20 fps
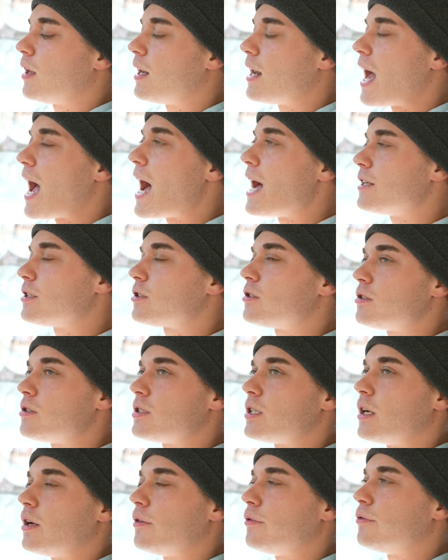and ask
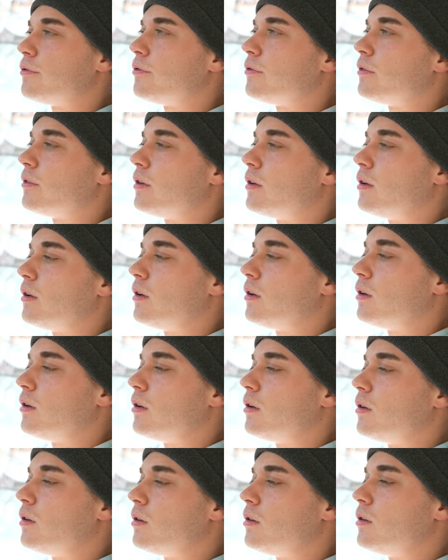yourself,
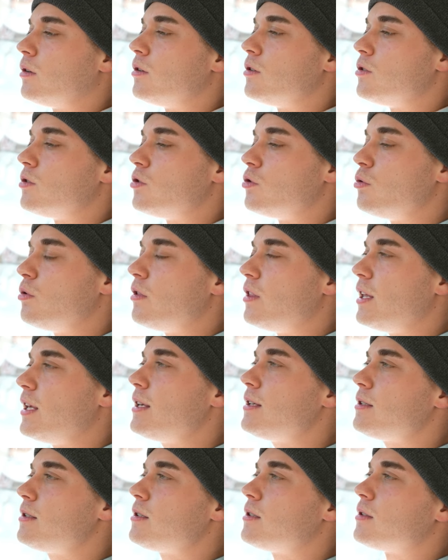do
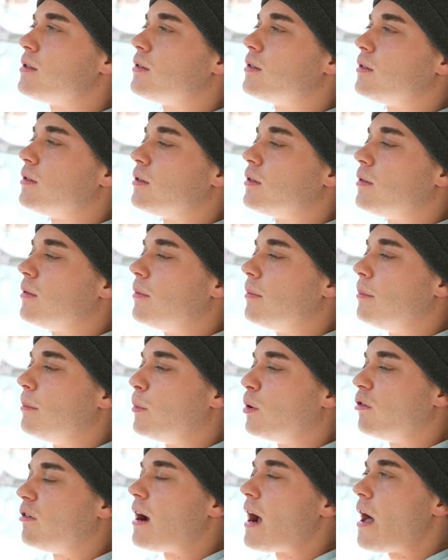these
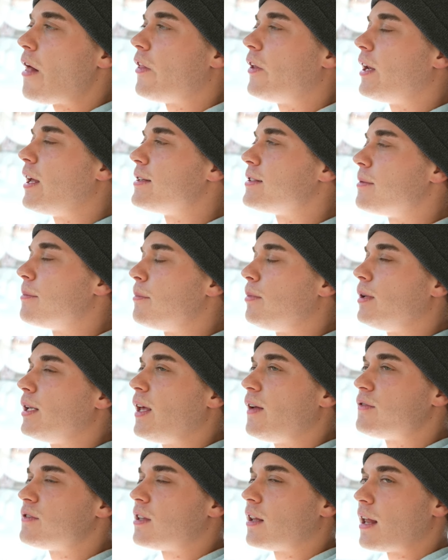moralities and
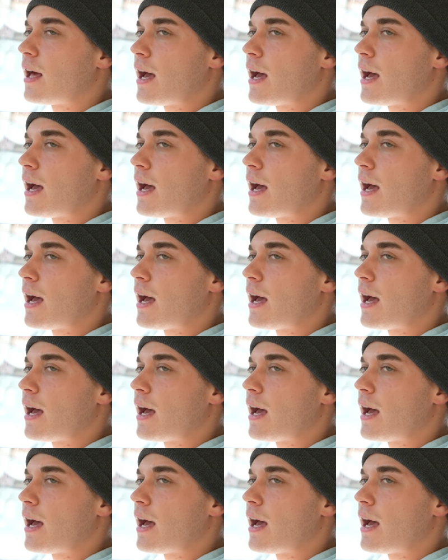beliefs that